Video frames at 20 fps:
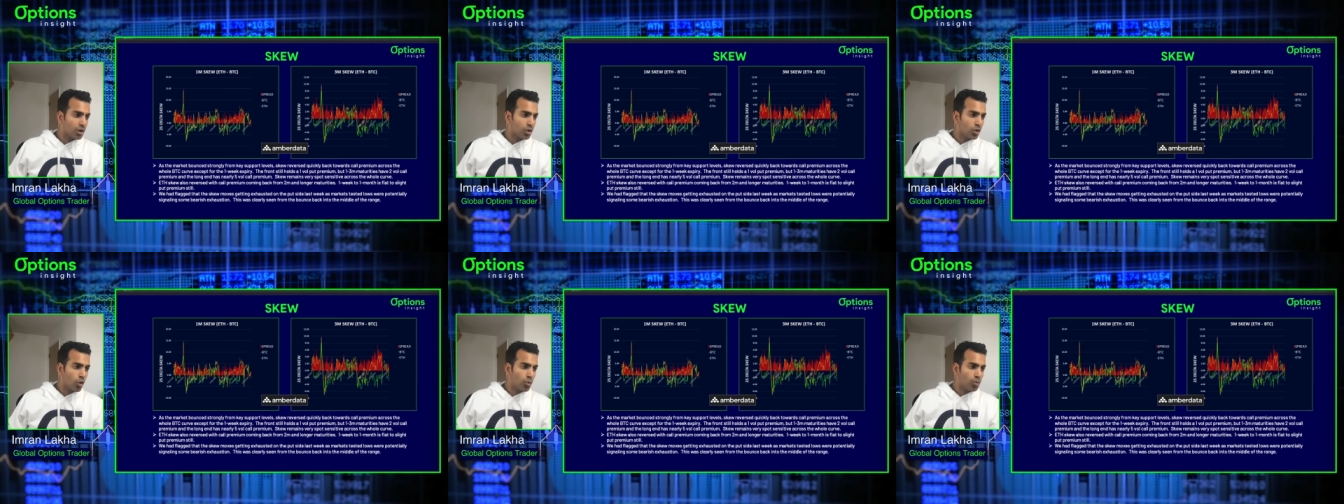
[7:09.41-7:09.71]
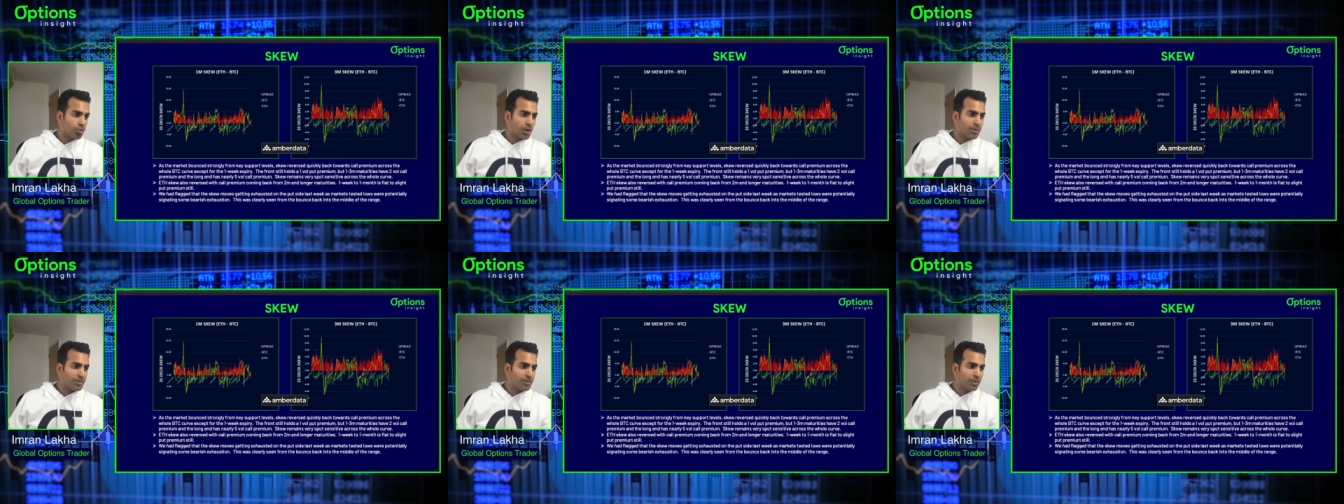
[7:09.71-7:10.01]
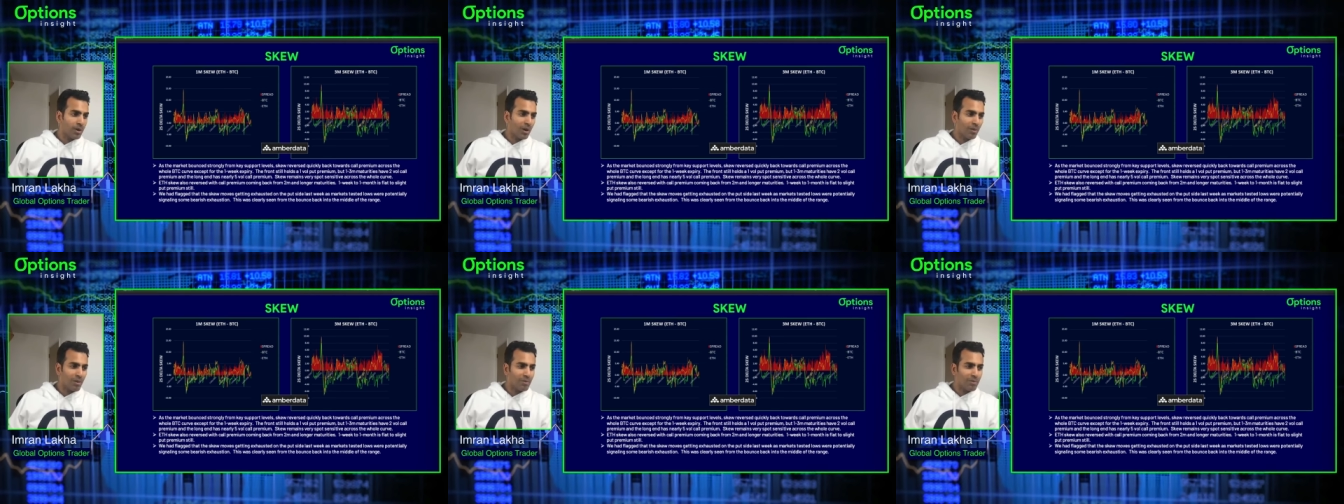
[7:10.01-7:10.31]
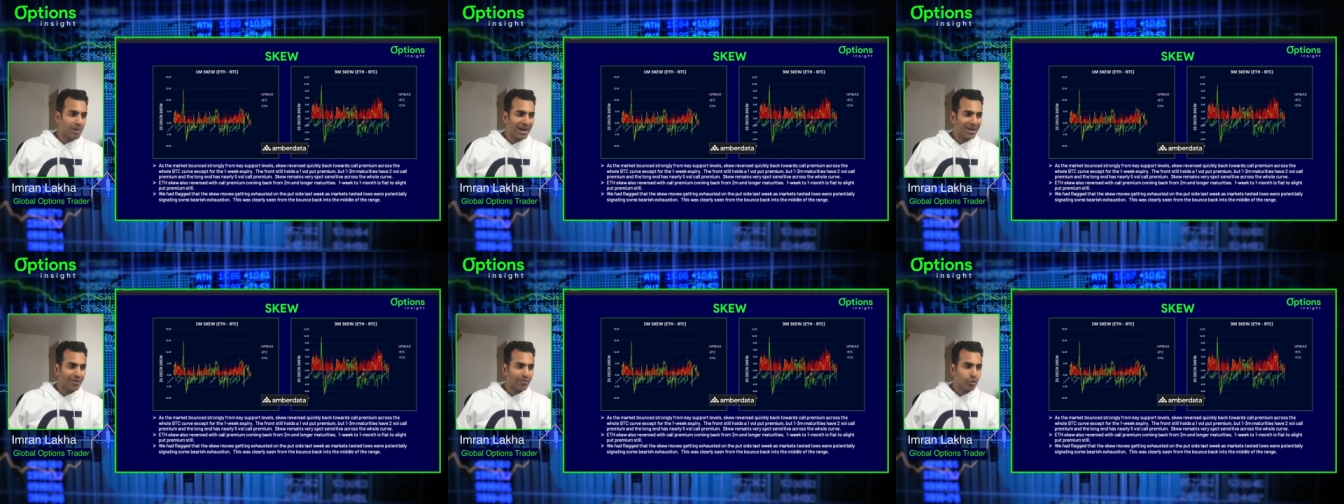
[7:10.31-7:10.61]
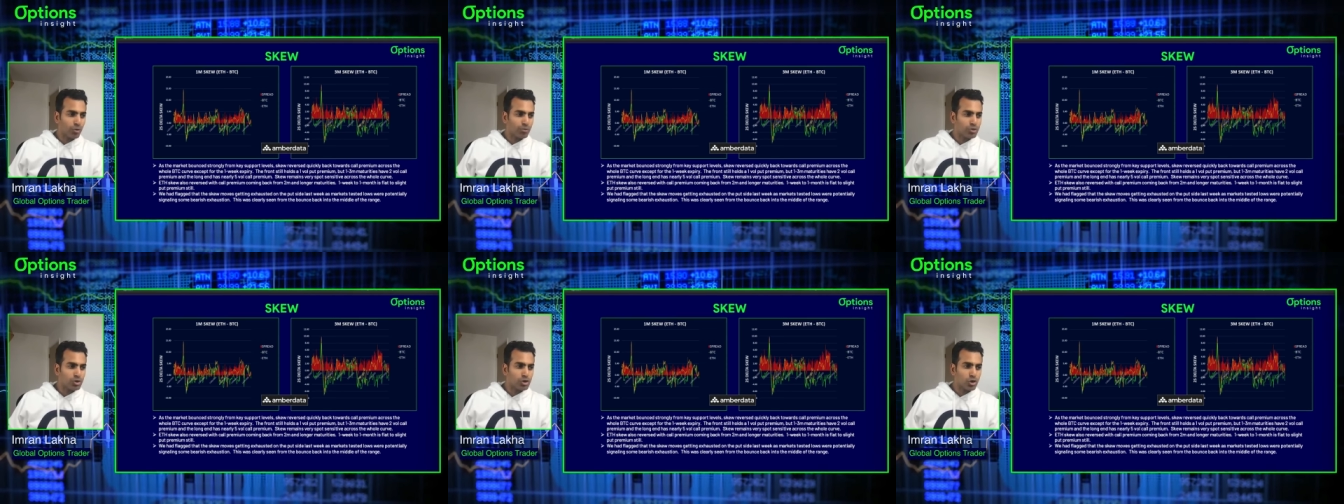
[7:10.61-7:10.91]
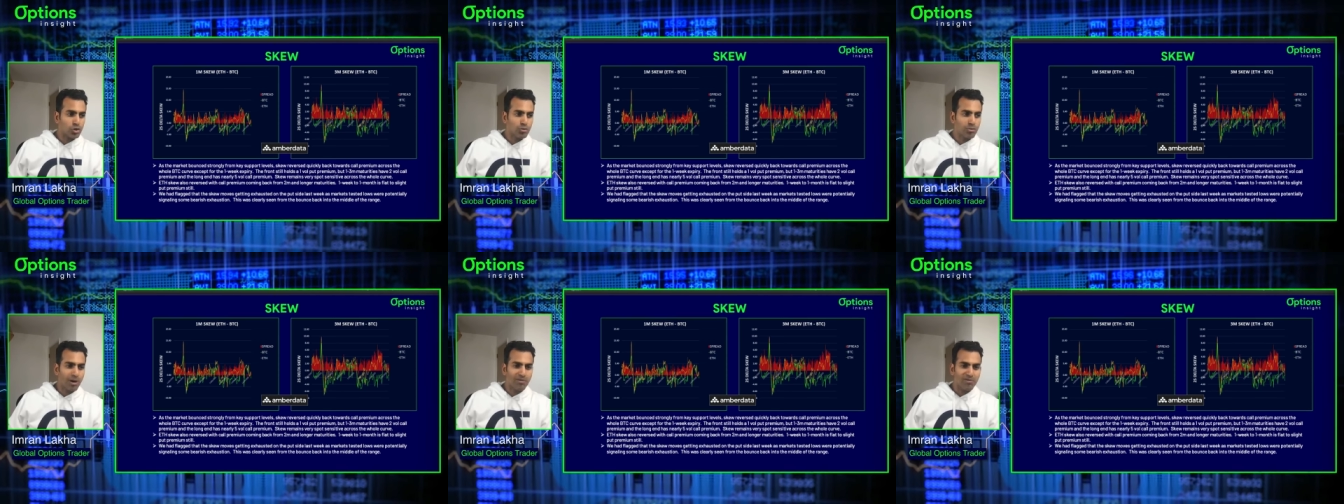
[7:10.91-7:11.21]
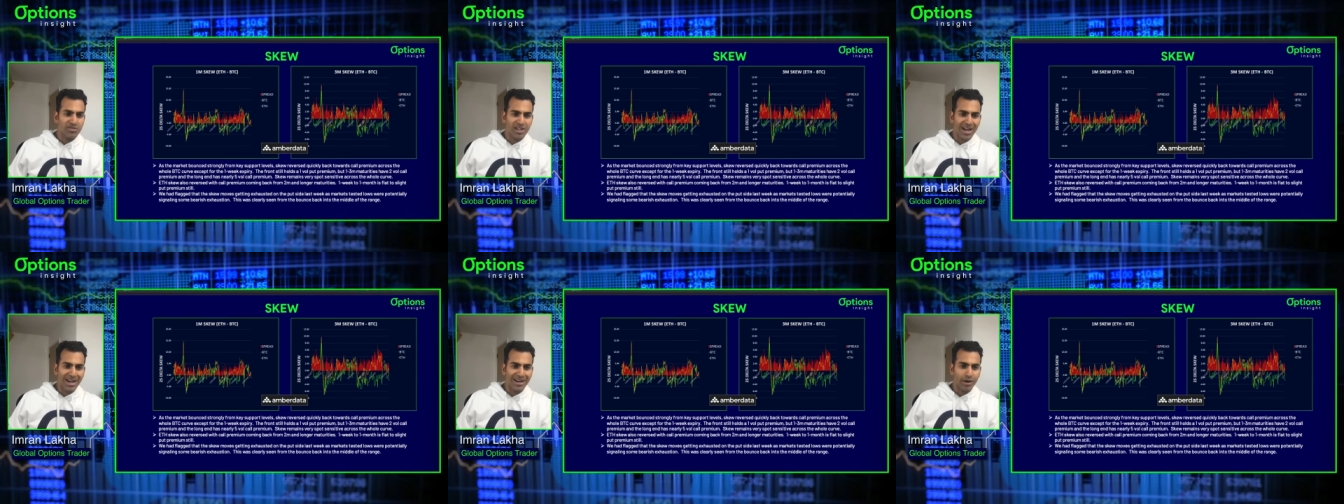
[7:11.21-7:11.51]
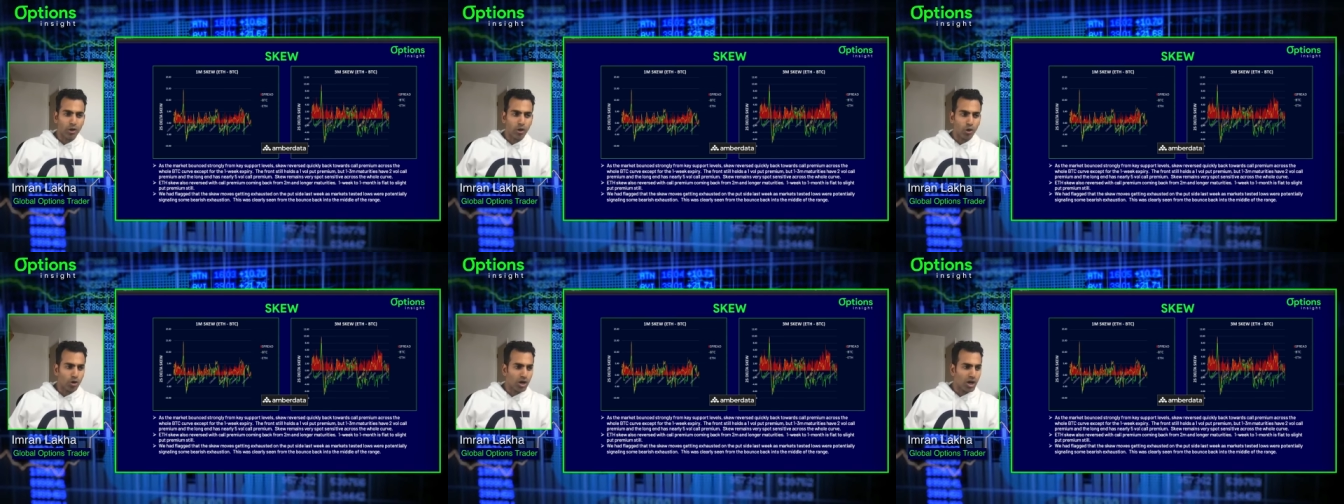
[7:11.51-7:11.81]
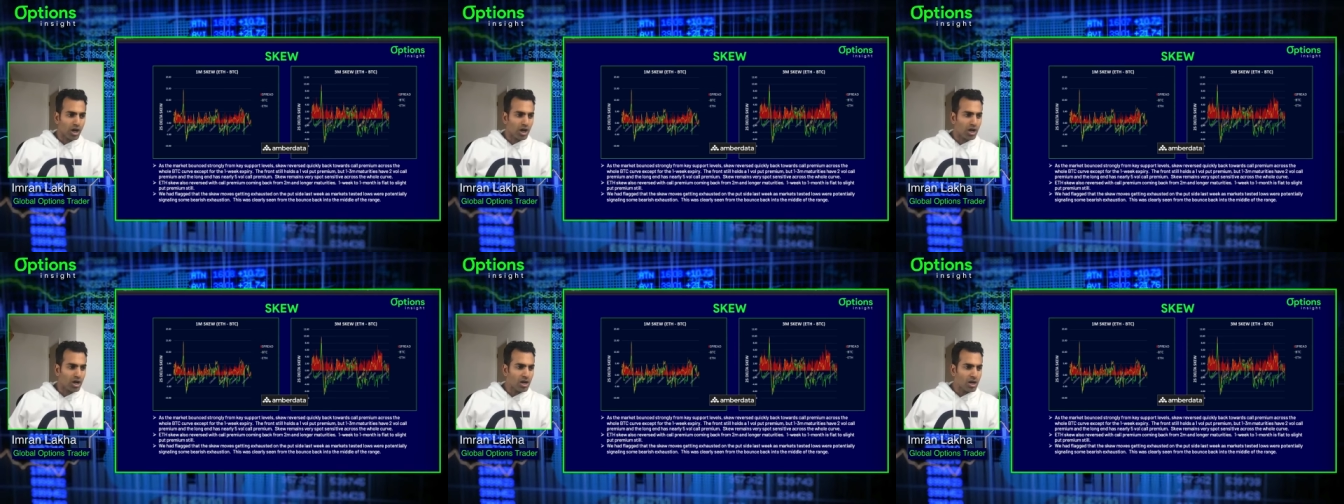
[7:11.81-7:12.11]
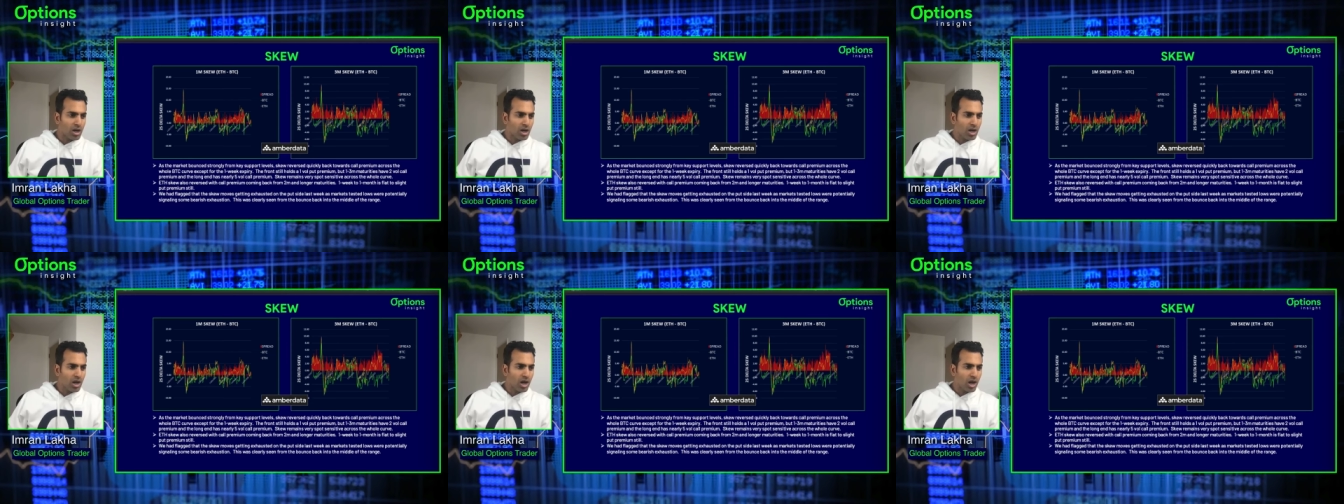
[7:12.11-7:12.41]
Call premium coming back from two months and longer.